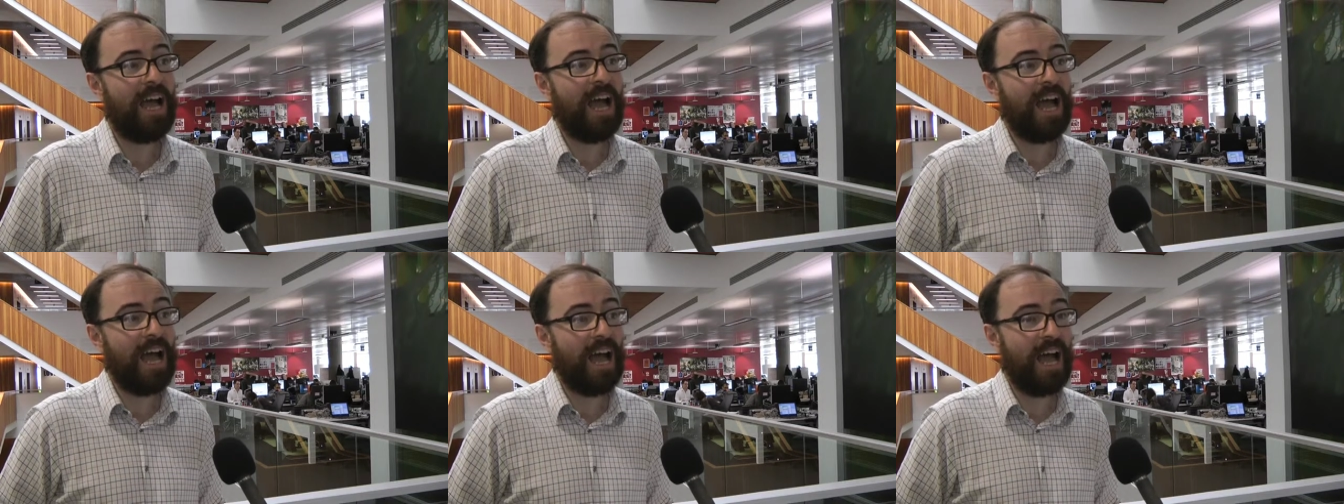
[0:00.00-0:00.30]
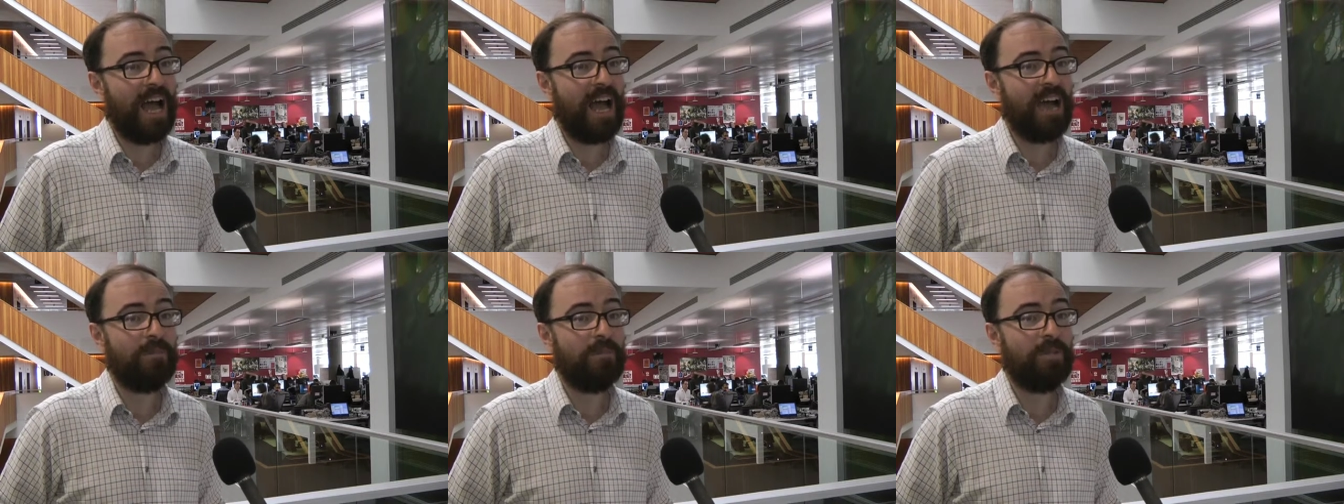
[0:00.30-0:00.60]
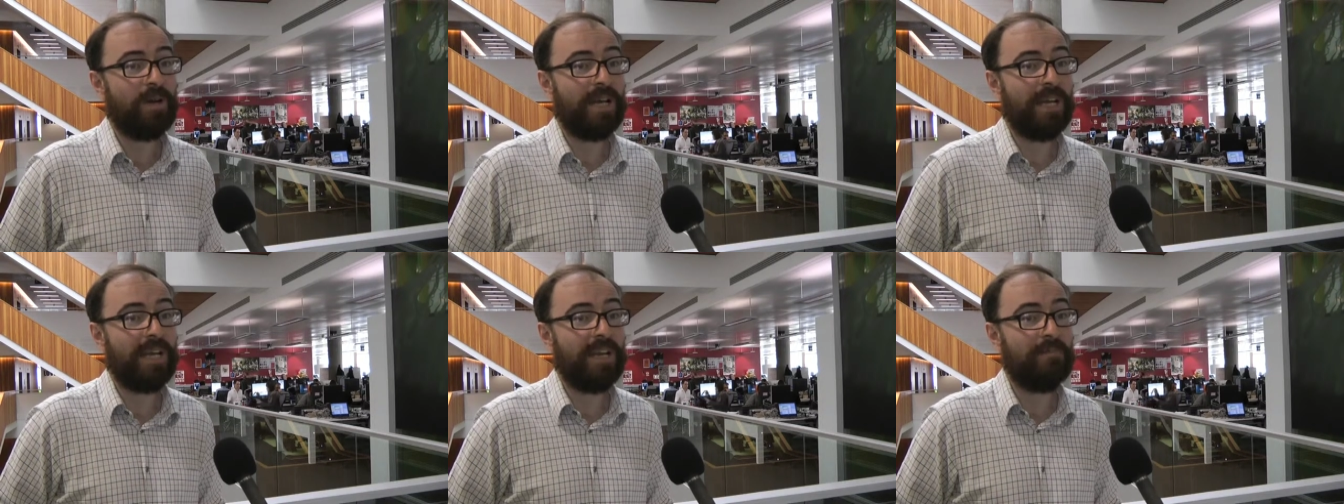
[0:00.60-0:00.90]
Uh, and
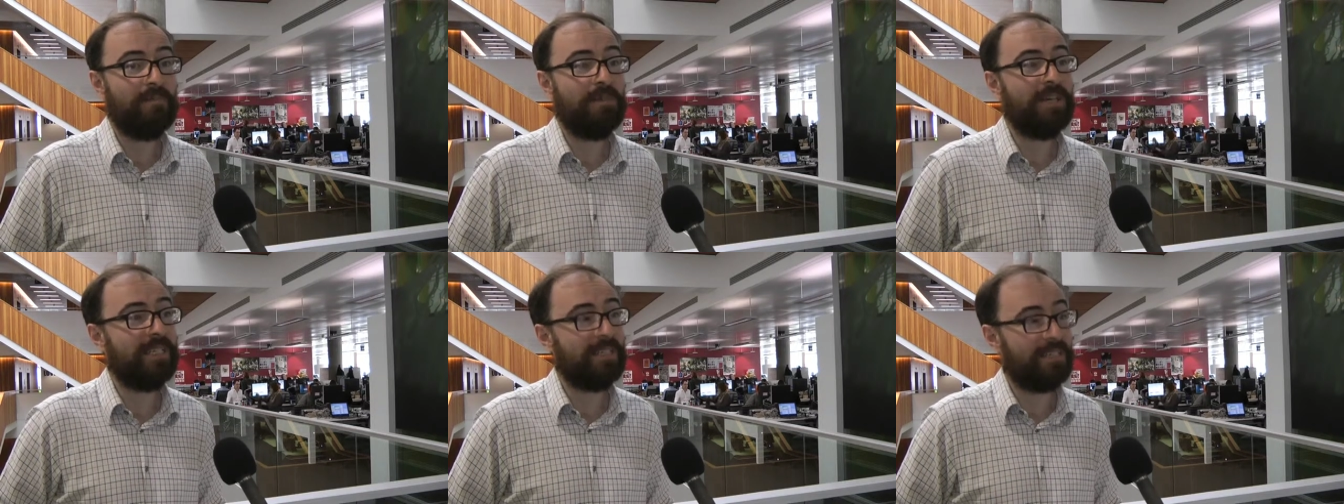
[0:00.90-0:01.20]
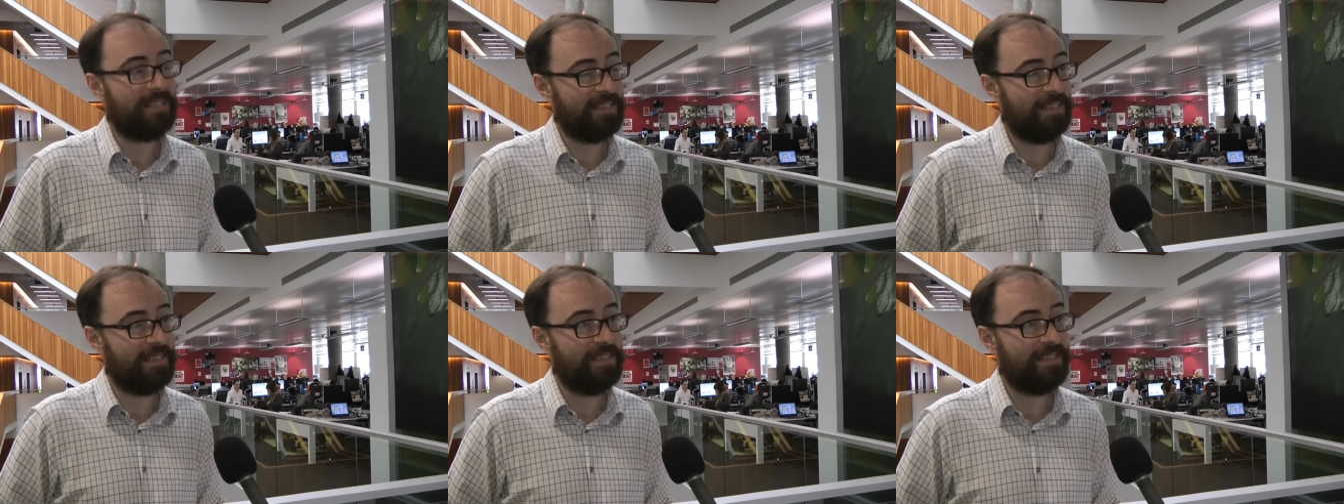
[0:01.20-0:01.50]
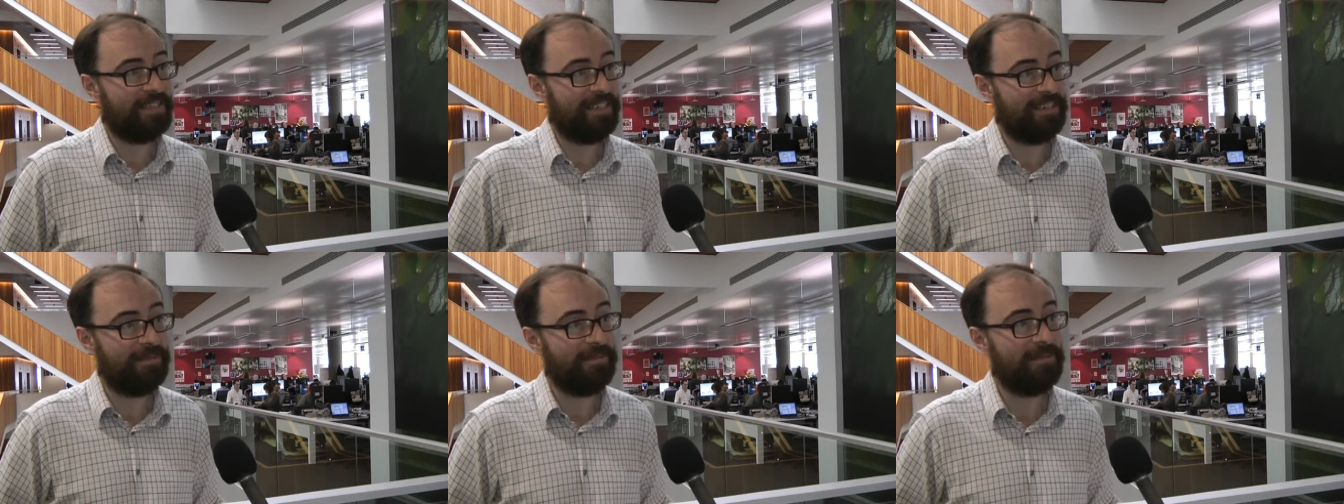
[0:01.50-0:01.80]
we're in Media
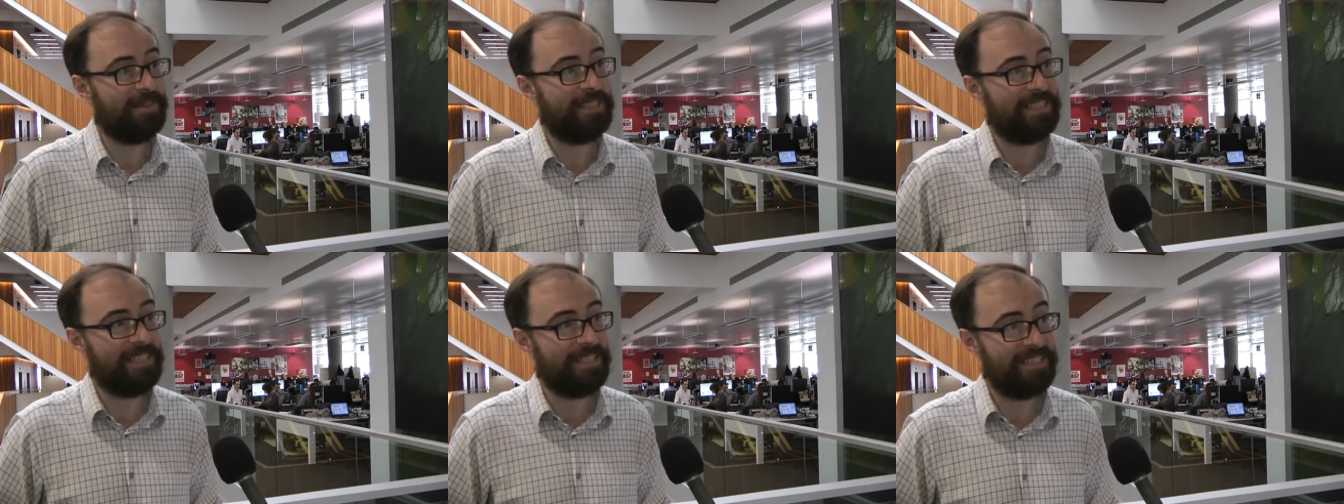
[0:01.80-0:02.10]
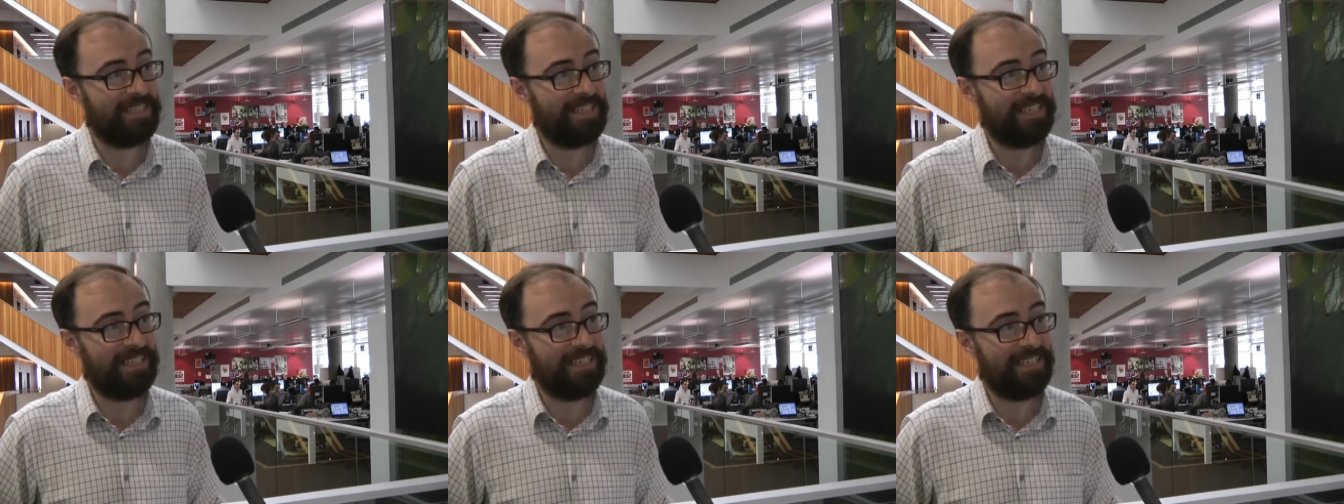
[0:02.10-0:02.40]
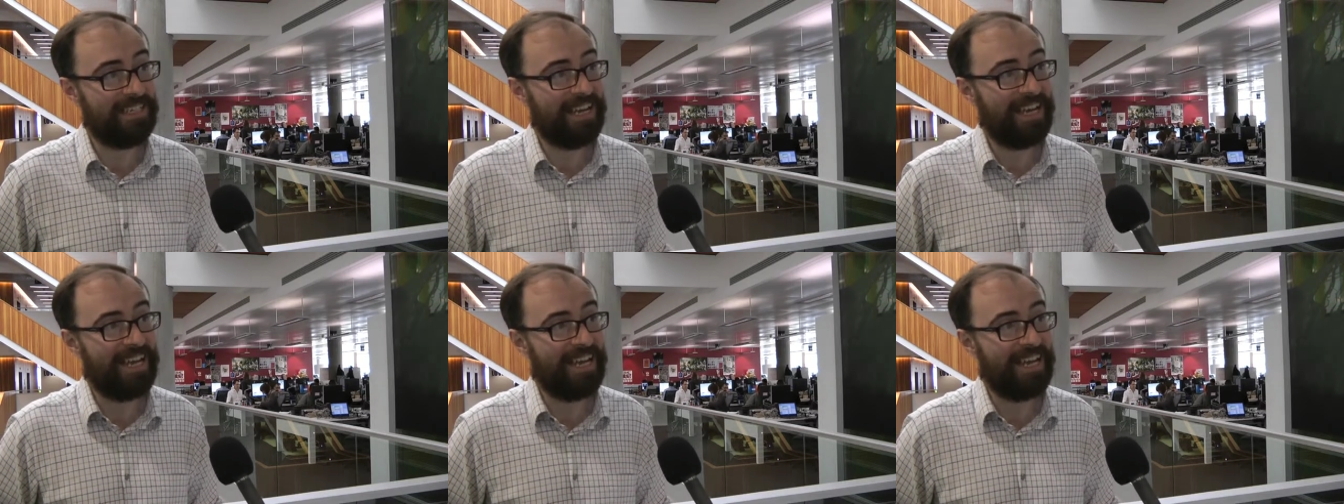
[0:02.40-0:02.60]
Centre, which is in